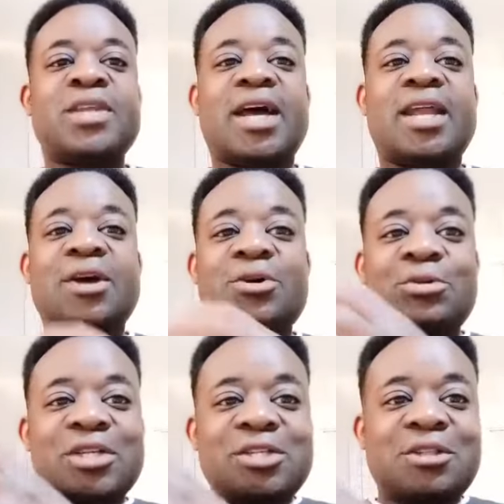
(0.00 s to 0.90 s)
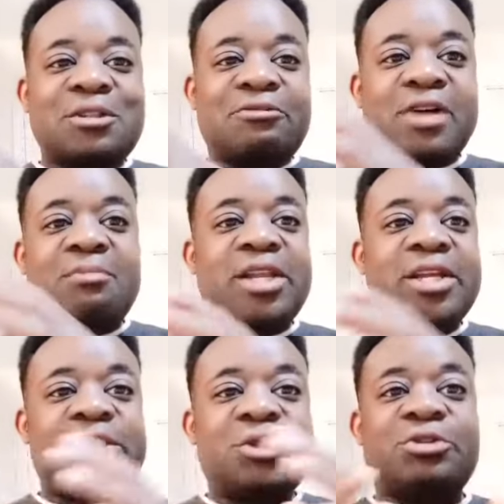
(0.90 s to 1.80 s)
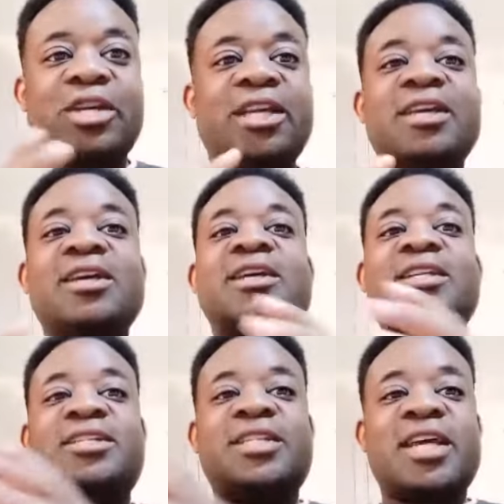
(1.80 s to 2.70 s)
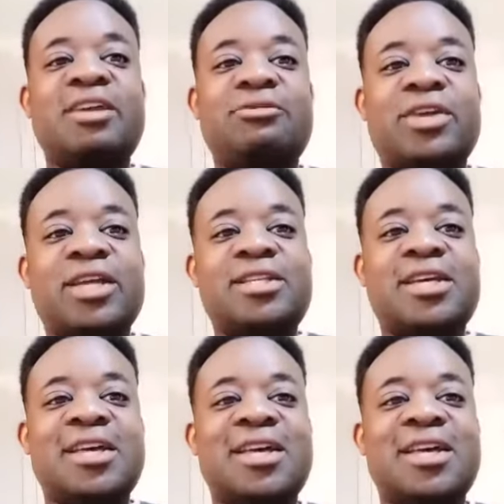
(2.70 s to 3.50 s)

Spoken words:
And according to the family tree, David